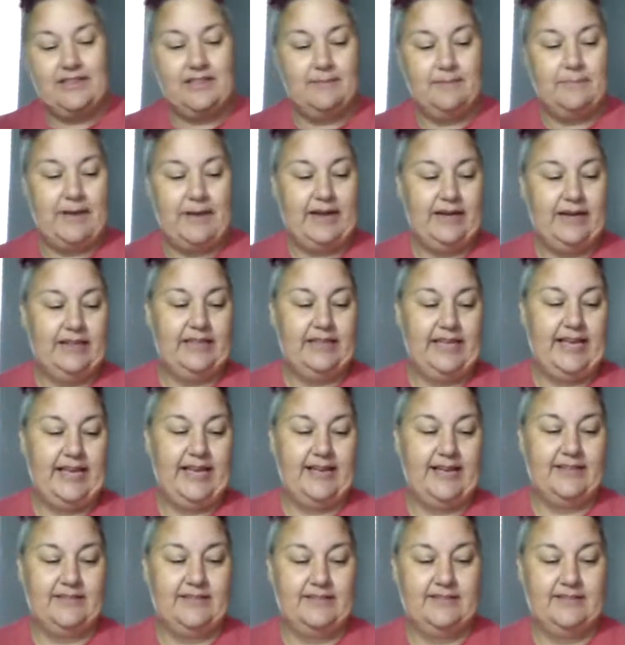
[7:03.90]
pain in the
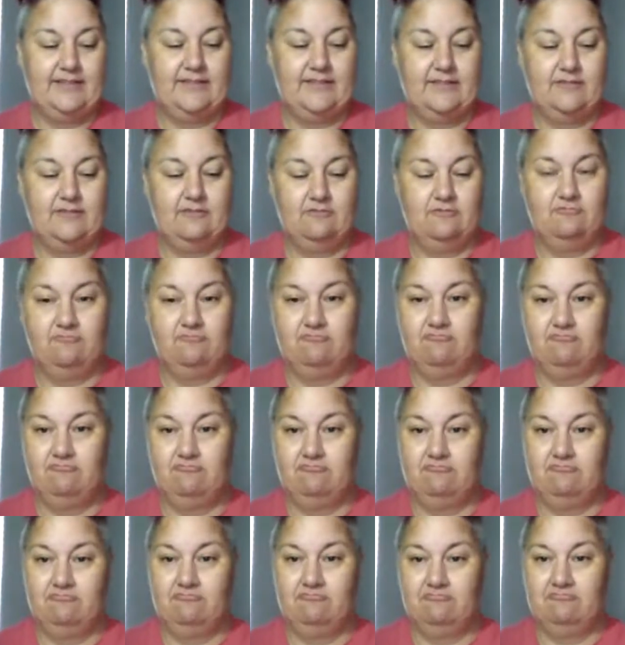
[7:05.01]
ass
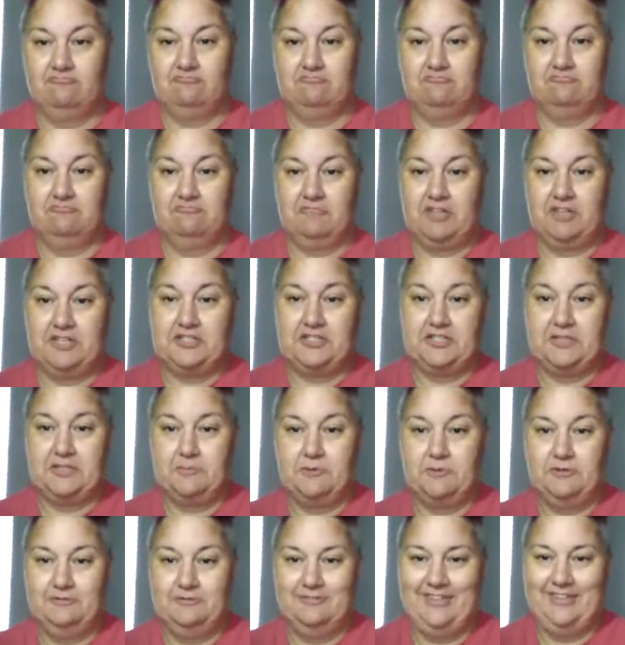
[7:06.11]

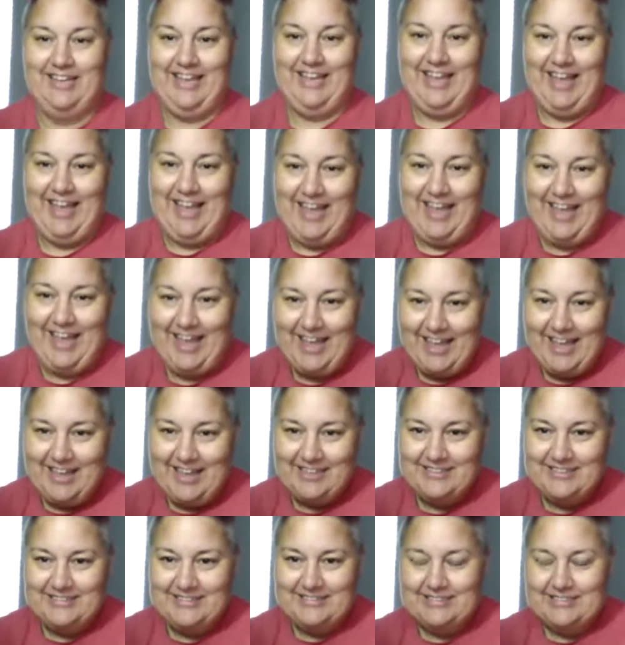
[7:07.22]
customer. But
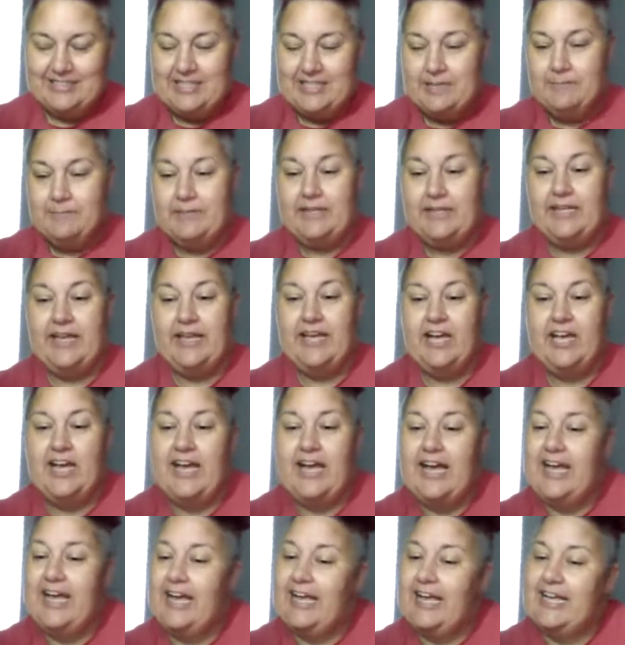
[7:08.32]
yeah,
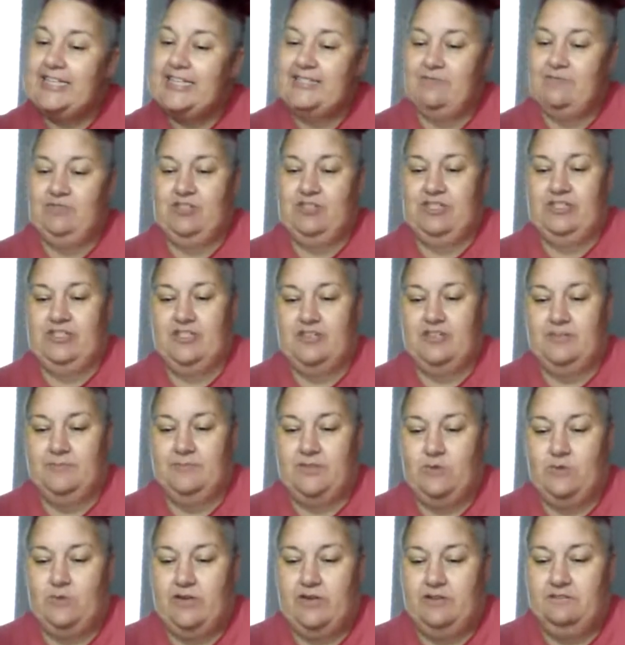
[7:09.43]
I got some good doms
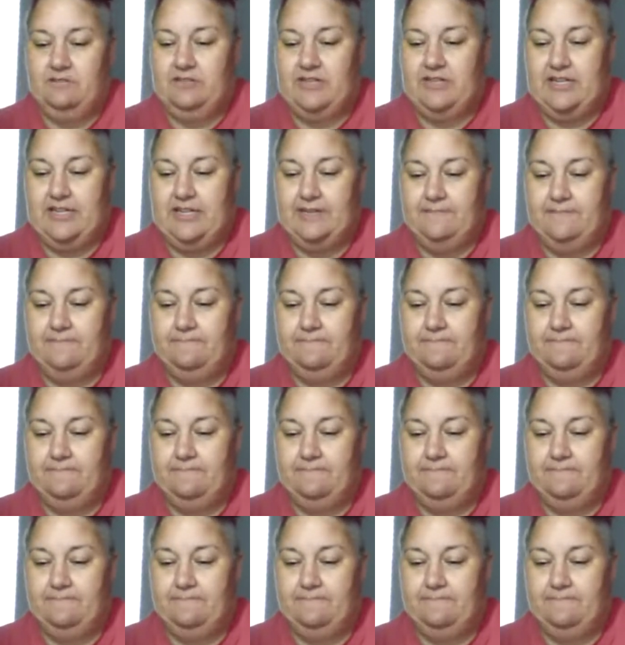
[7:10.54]
going on tonight.